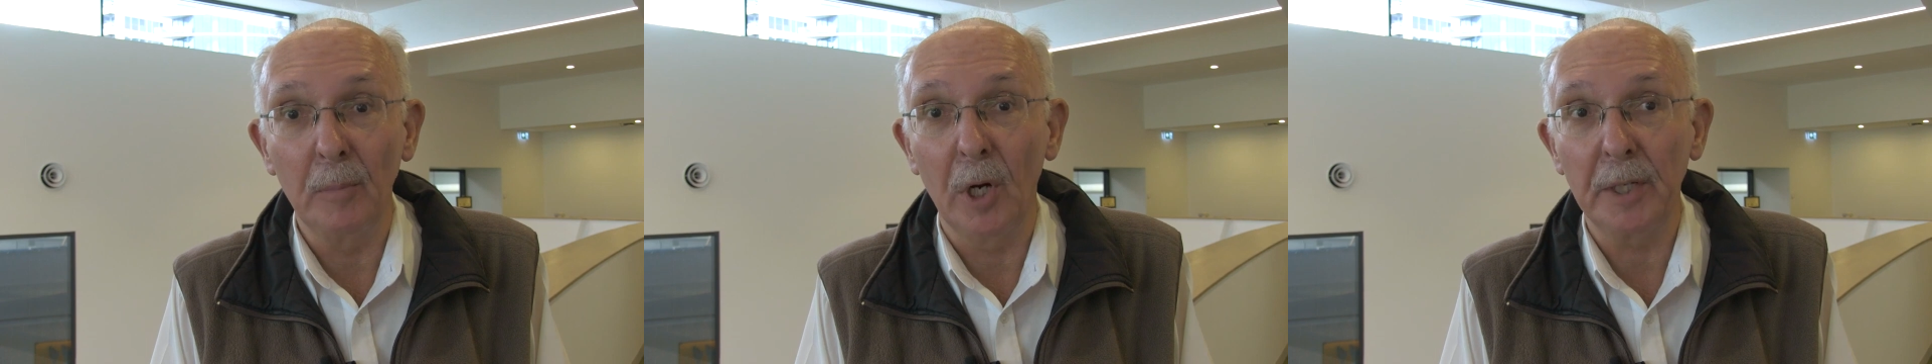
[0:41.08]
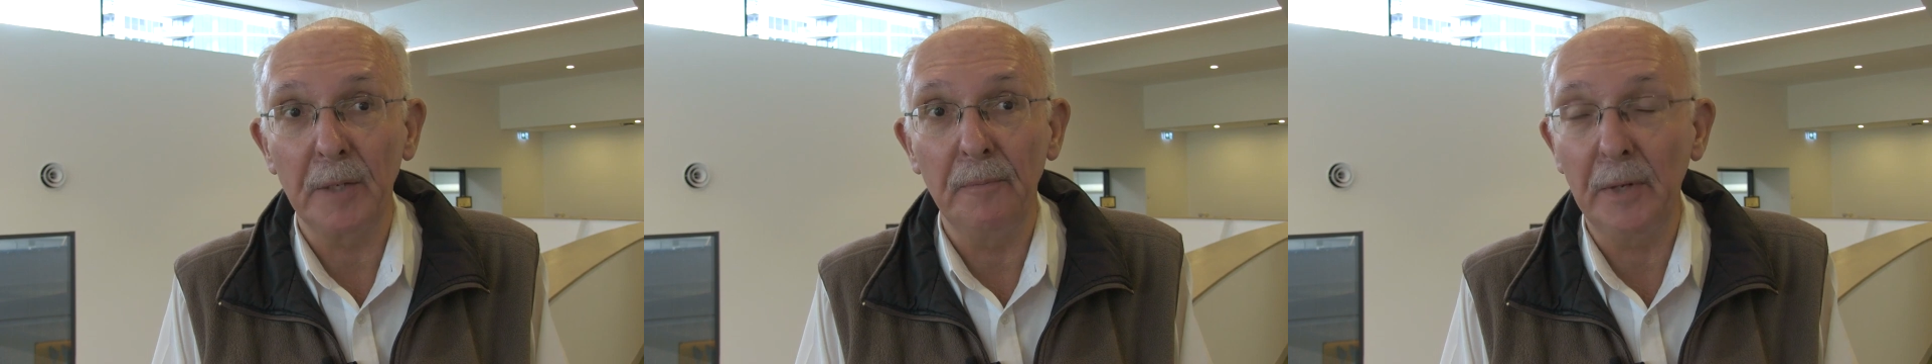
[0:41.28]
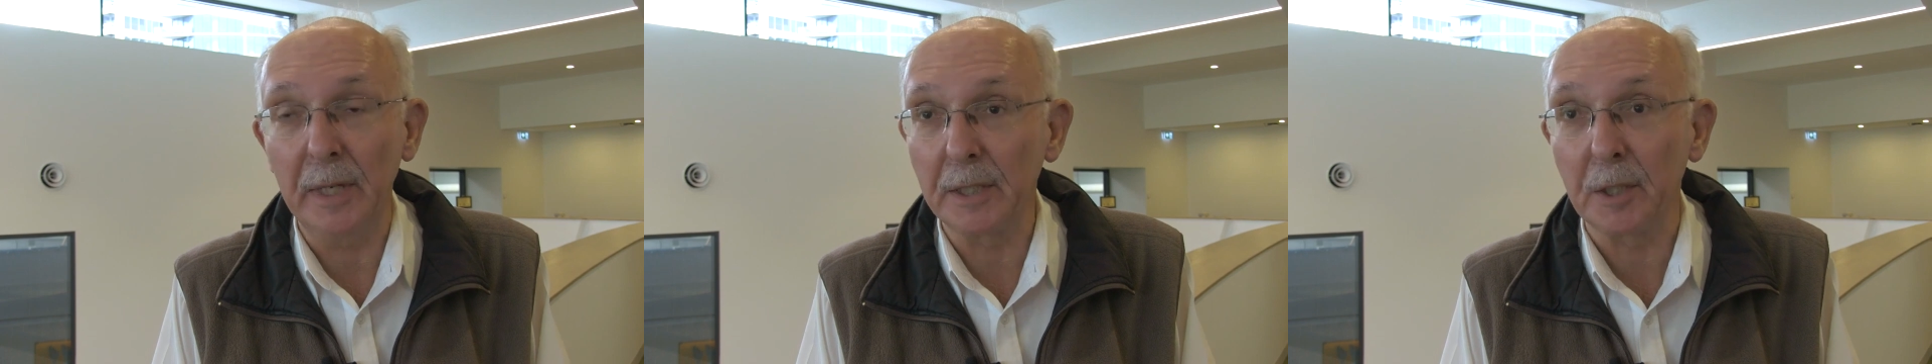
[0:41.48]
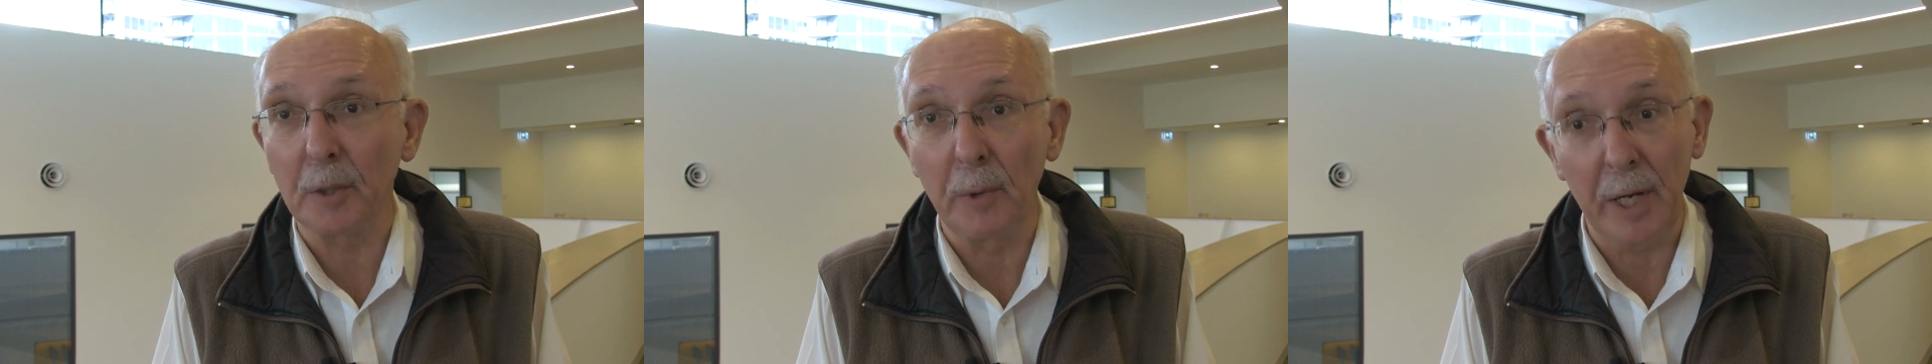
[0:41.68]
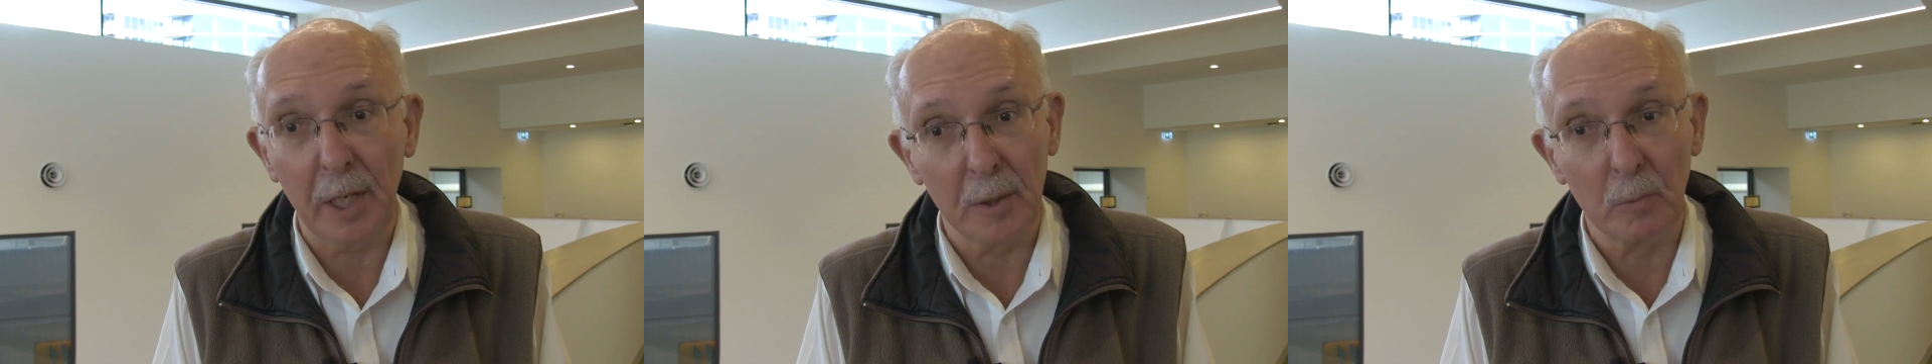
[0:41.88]
might affect
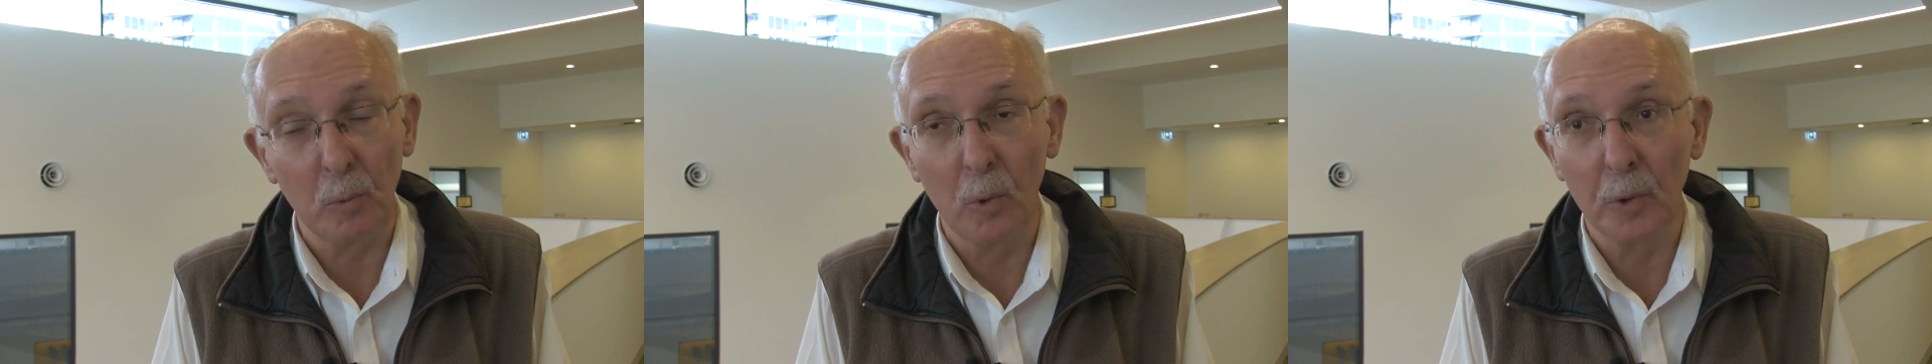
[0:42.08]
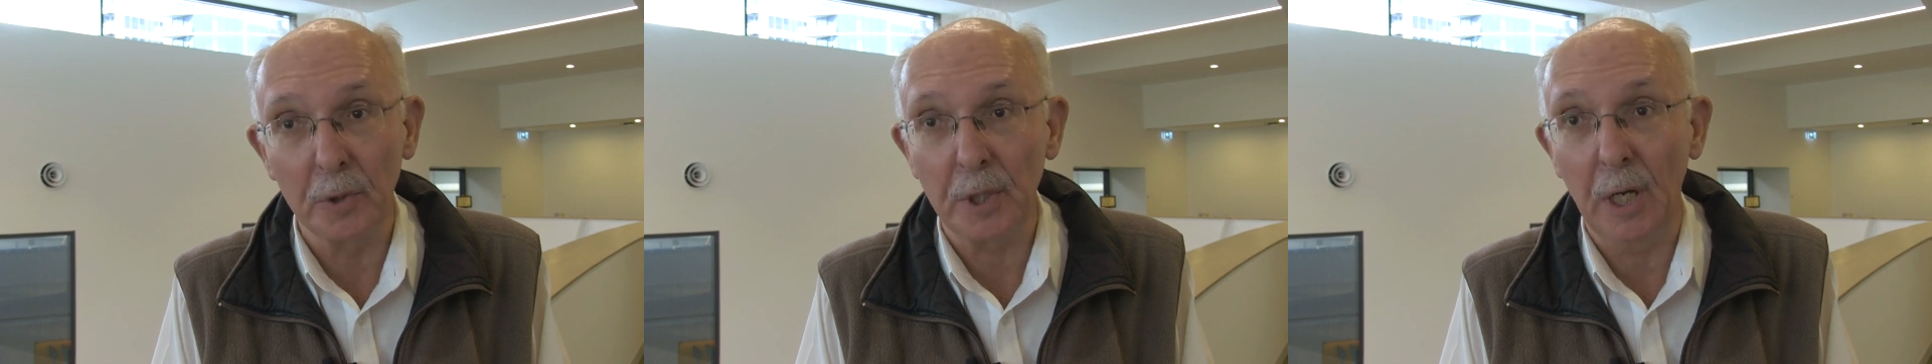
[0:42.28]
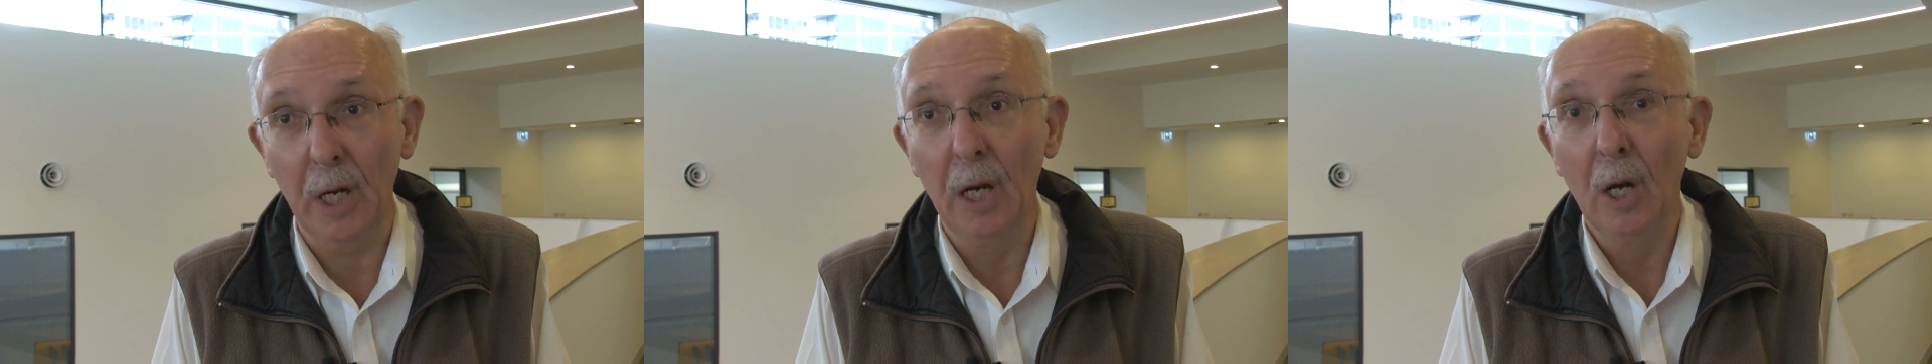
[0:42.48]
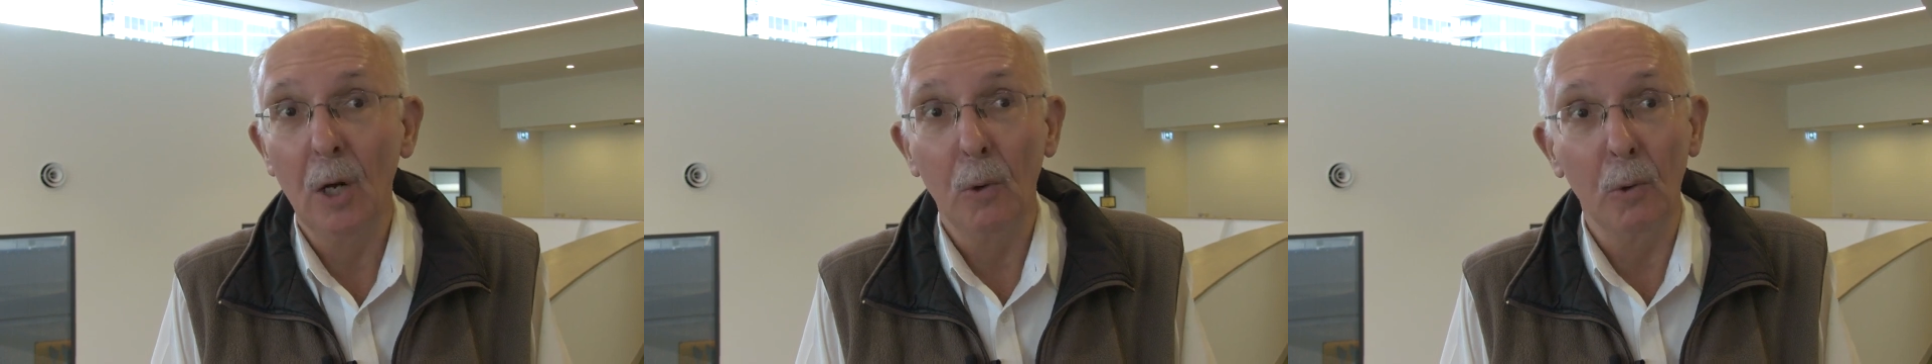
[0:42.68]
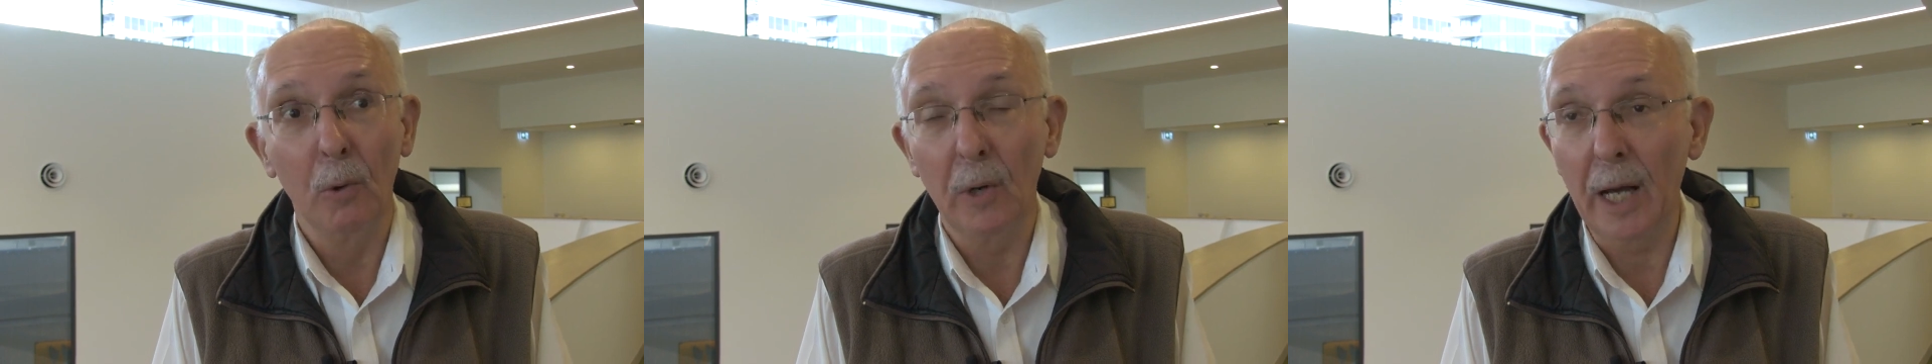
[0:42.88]
groundwater
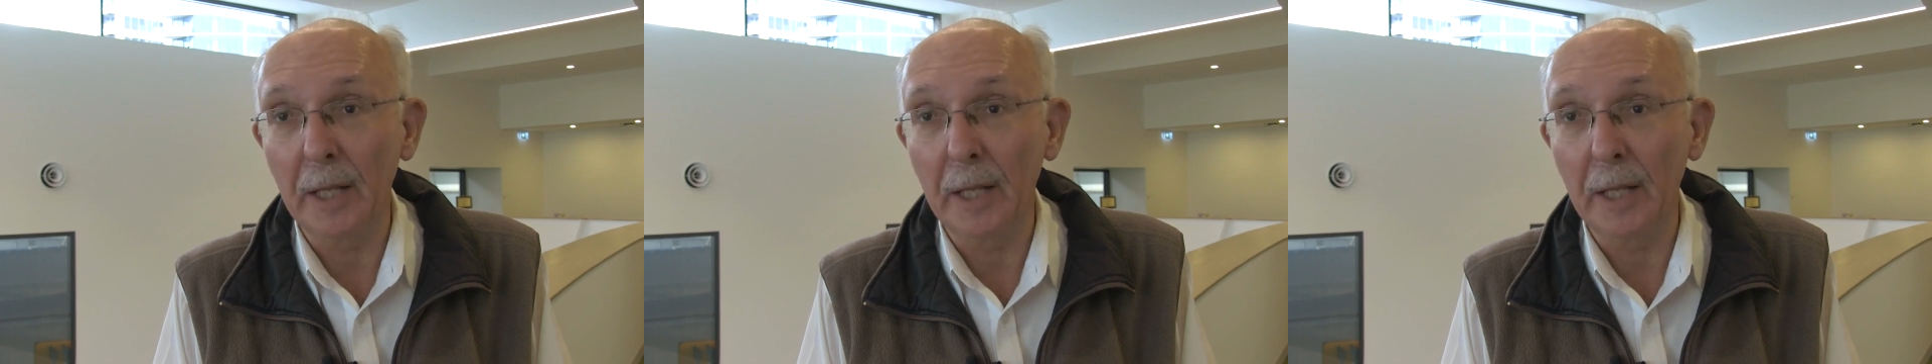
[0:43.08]
or